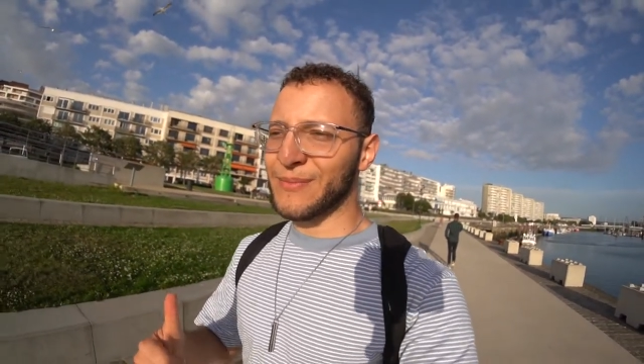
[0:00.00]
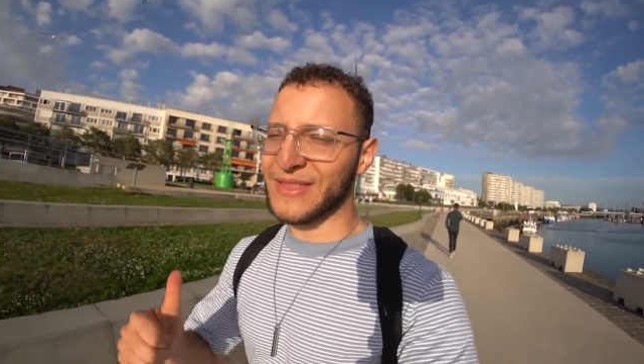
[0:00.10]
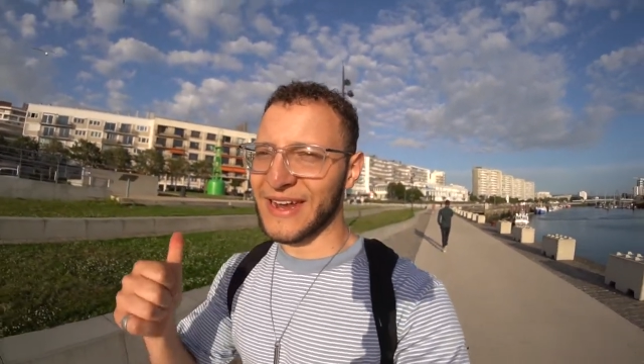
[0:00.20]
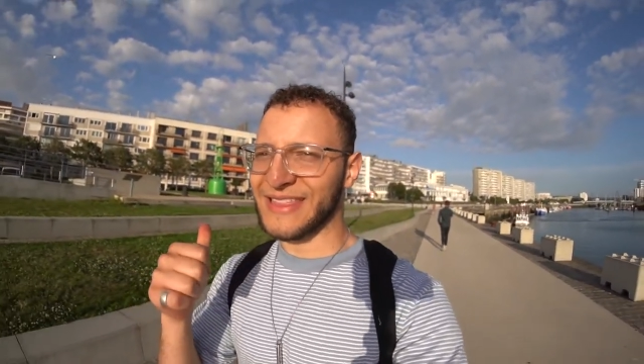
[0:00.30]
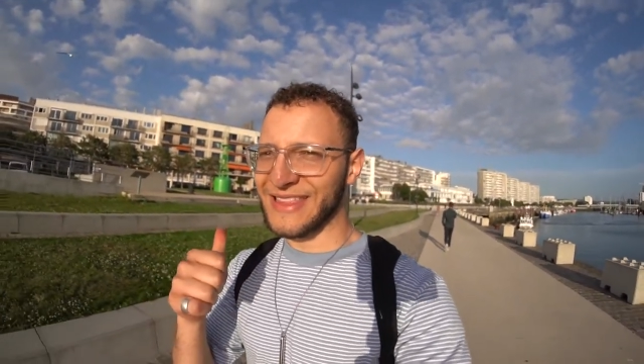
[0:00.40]
but
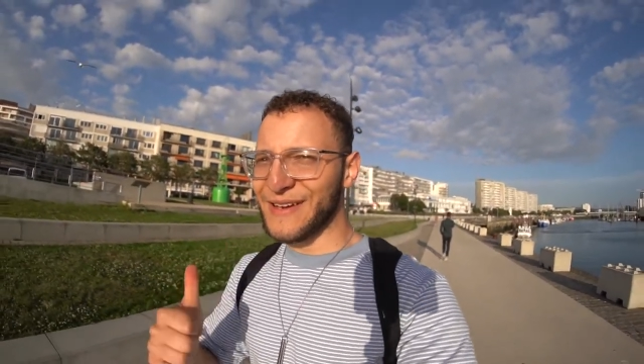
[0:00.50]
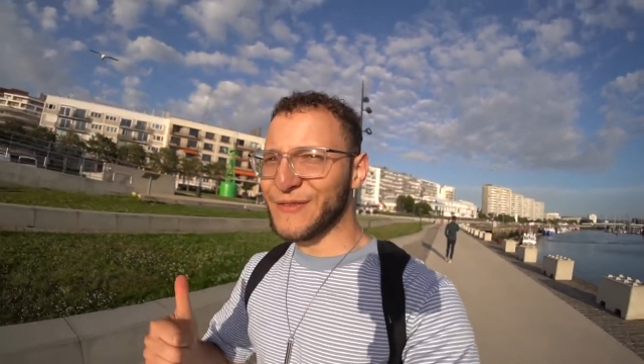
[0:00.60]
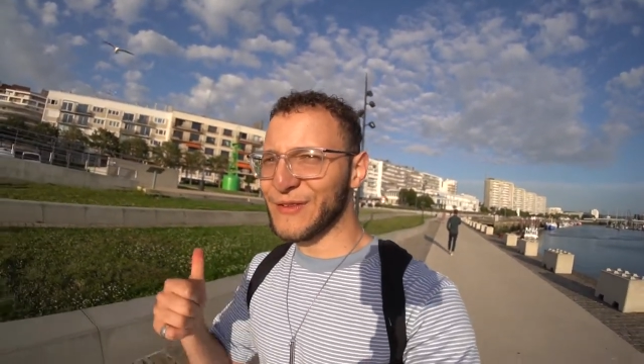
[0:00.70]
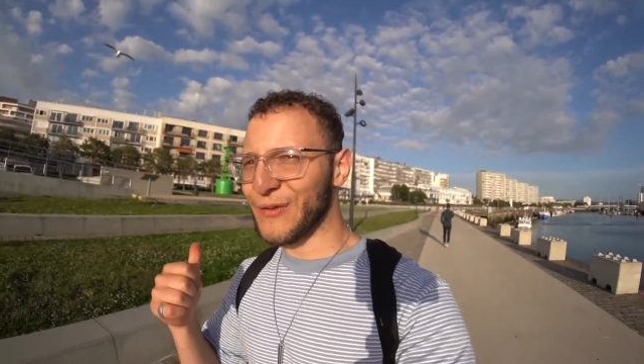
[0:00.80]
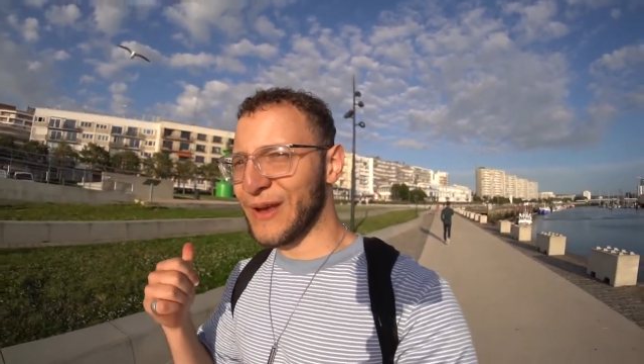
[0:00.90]
then I
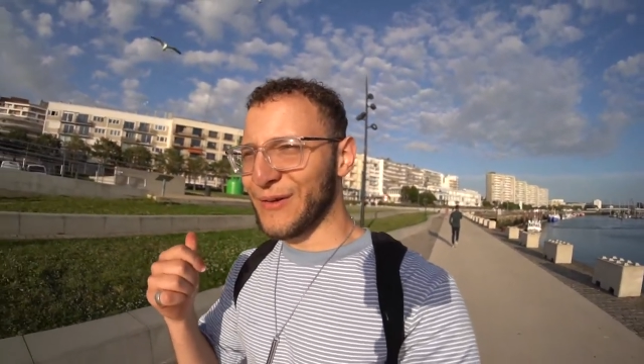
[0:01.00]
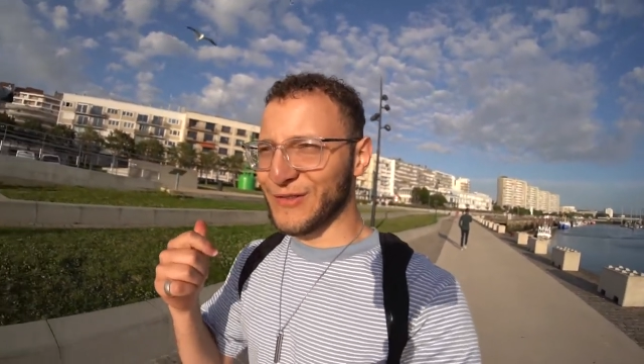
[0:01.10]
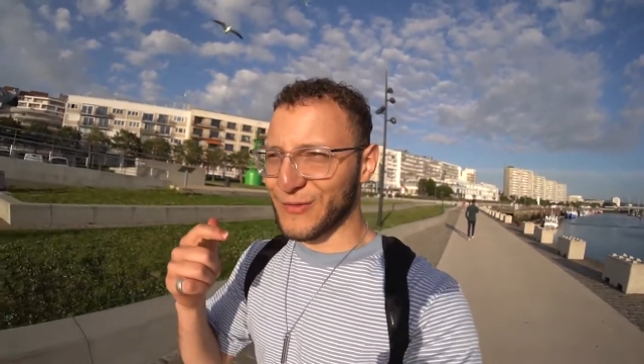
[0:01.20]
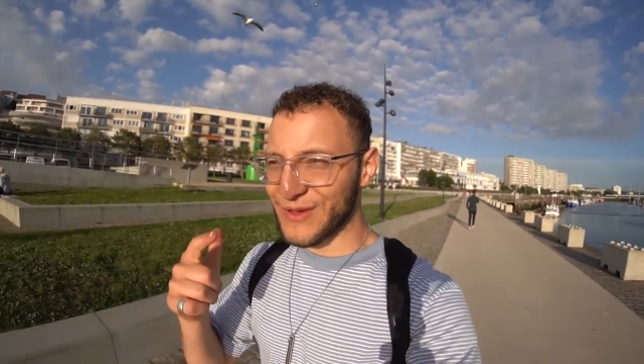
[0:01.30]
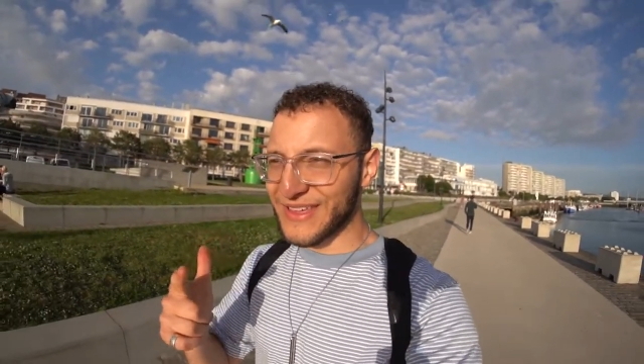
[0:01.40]
lived when I
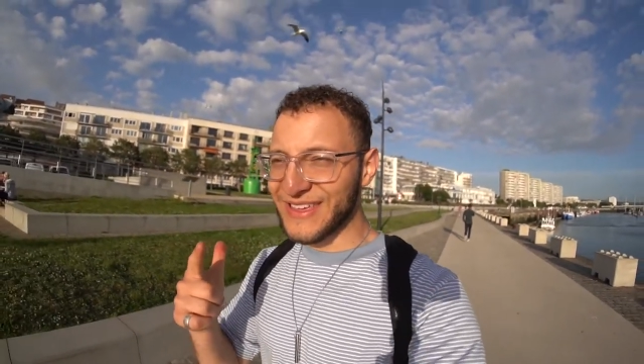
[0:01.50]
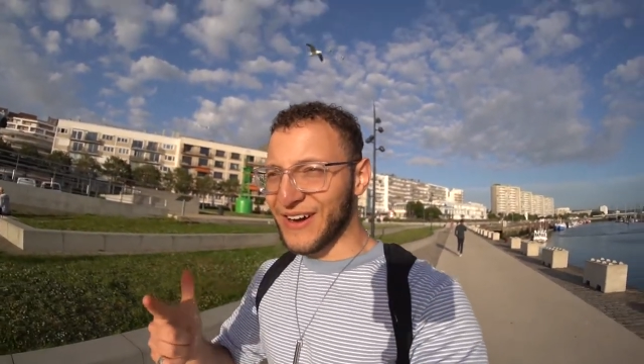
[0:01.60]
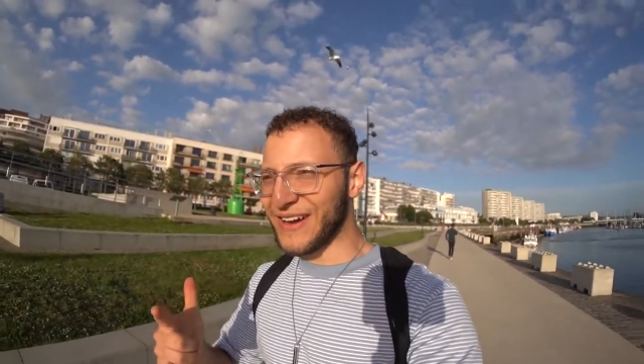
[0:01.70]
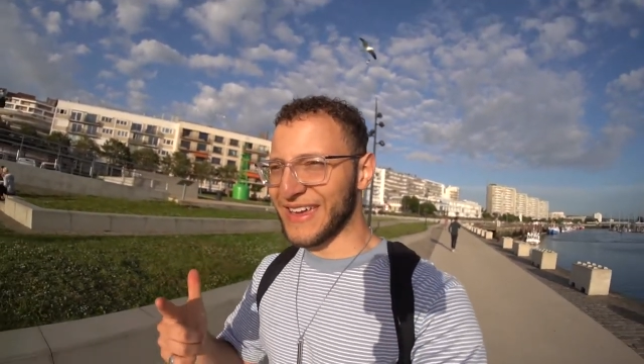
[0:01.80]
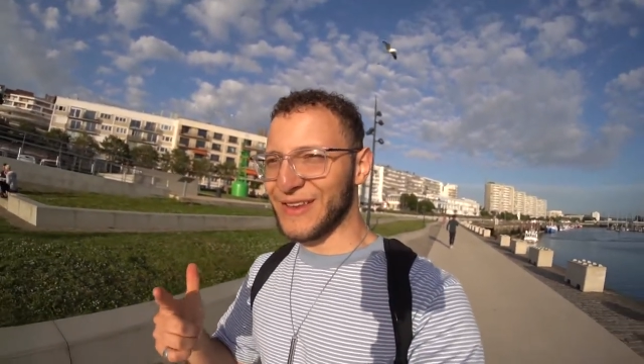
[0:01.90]
was really
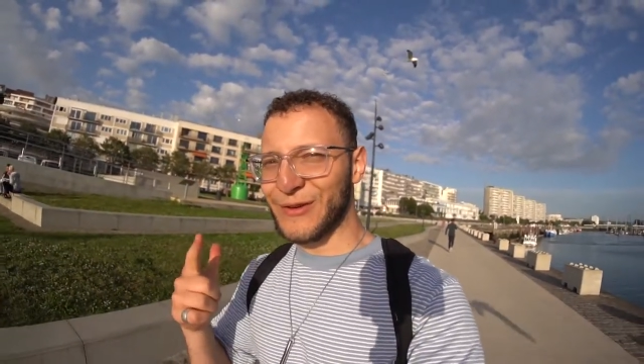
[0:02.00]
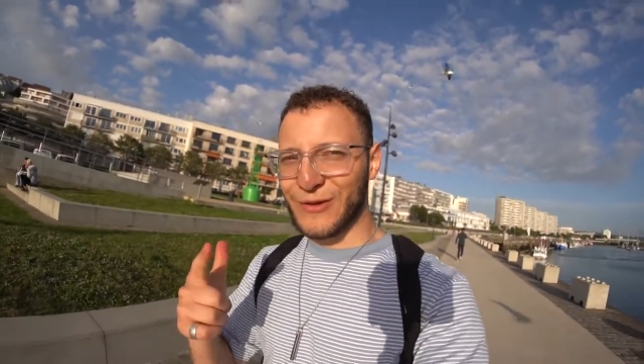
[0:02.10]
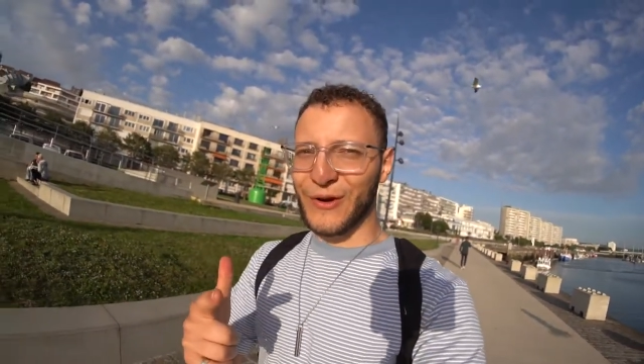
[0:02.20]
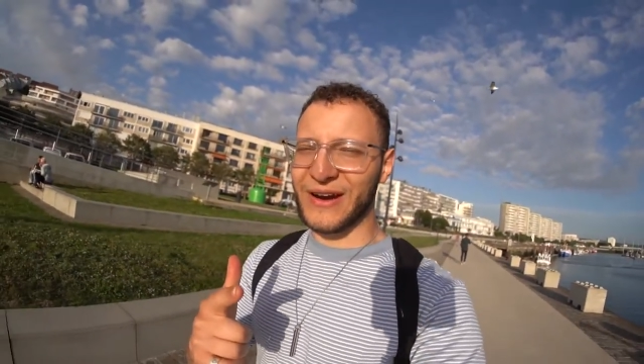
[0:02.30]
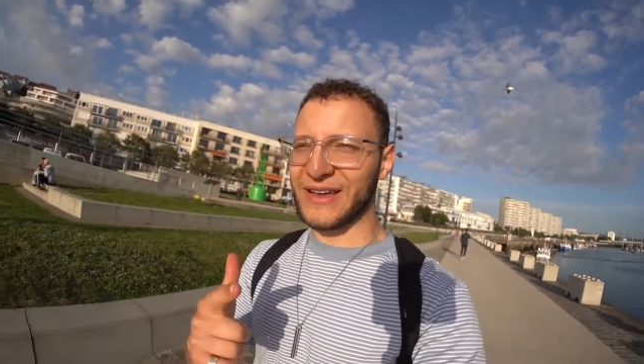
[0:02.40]
young in New
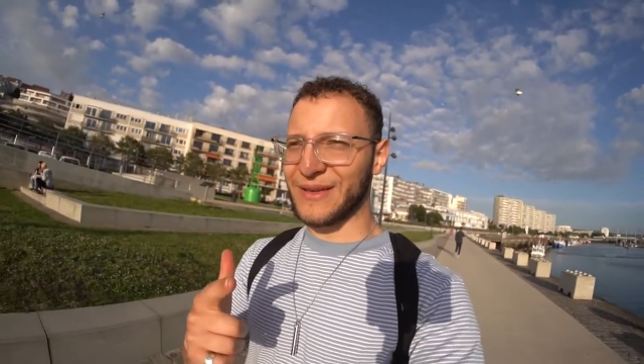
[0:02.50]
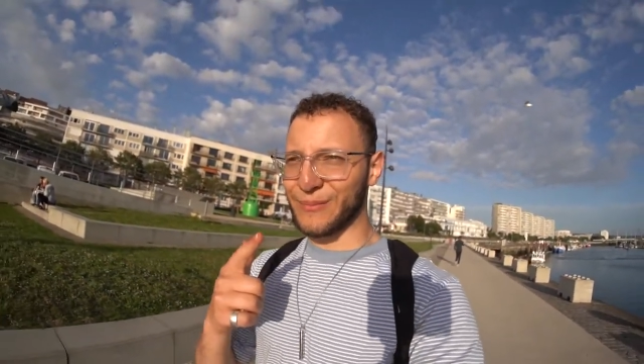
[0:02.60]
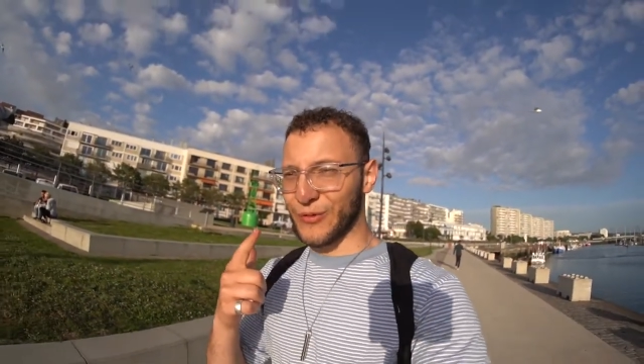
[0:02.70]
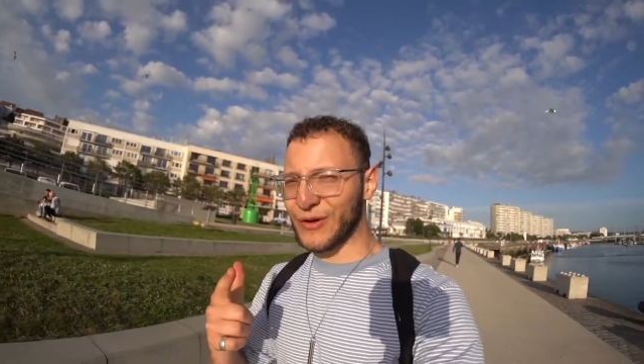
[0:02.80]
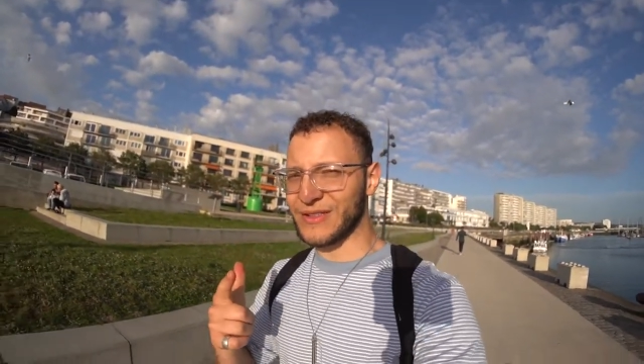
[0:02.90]
York, in
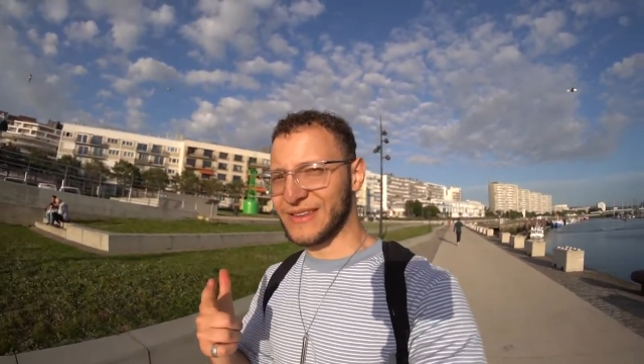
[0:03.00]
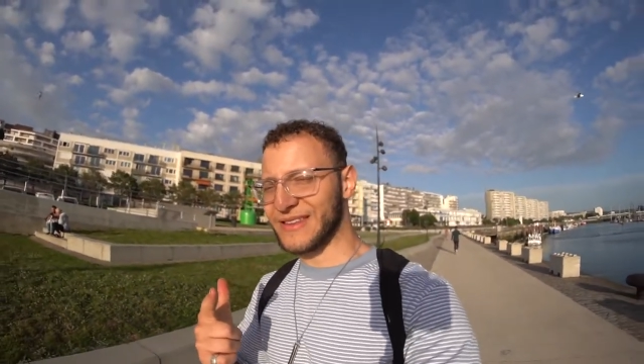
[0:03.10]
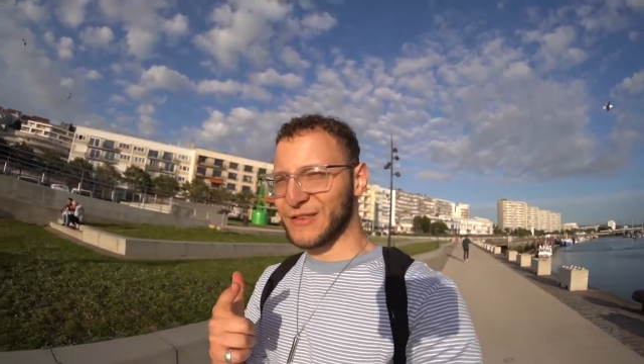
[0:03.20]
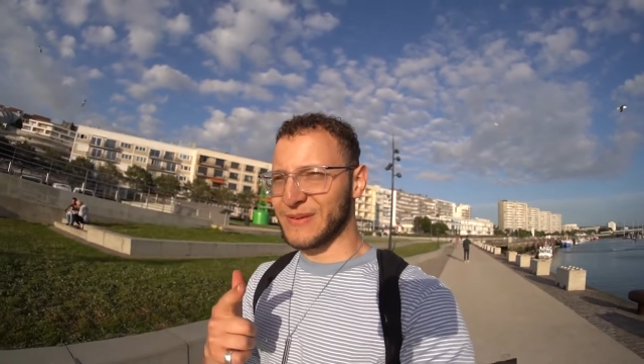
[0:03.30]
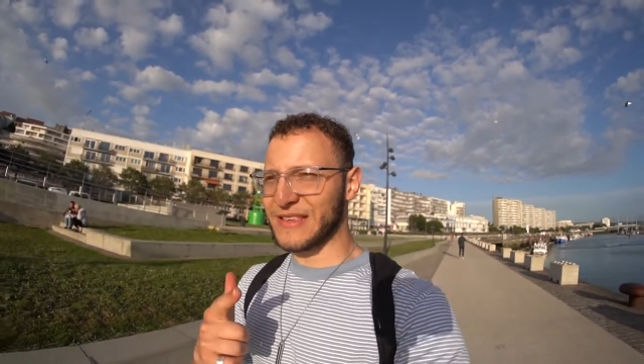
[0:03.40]
Brooklyn
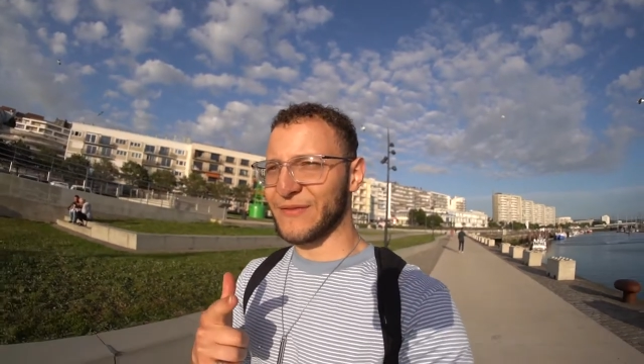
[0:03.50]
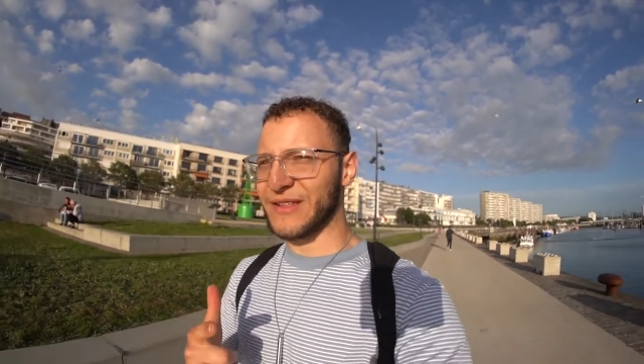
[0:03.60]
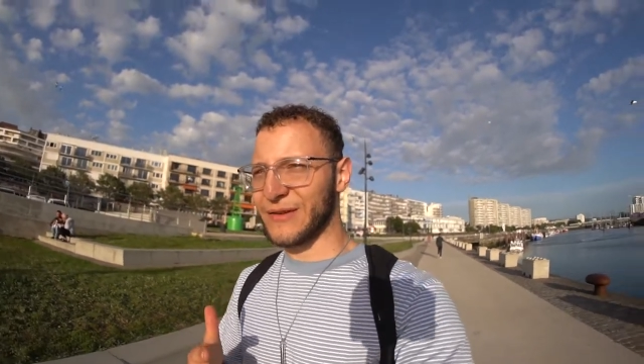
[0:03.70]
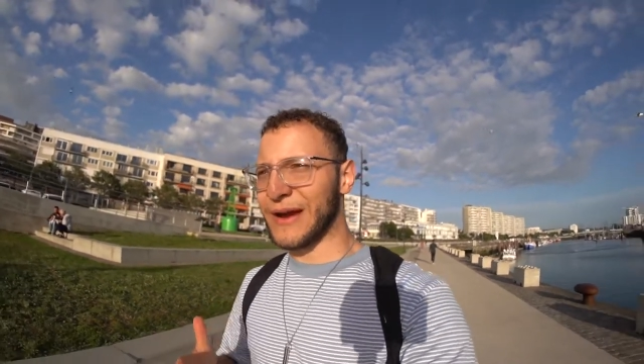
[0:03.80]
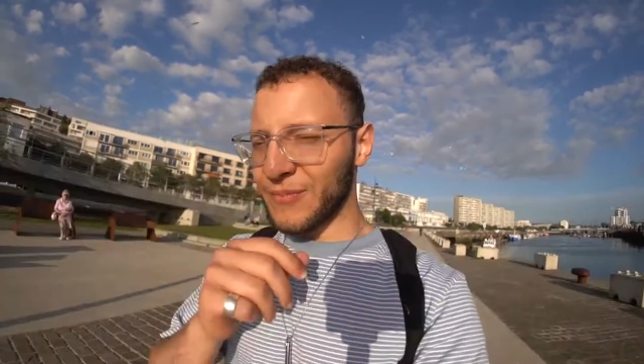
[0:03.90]

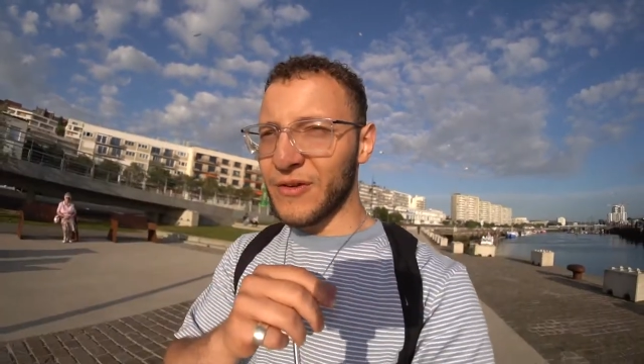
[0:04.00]
specifically, right?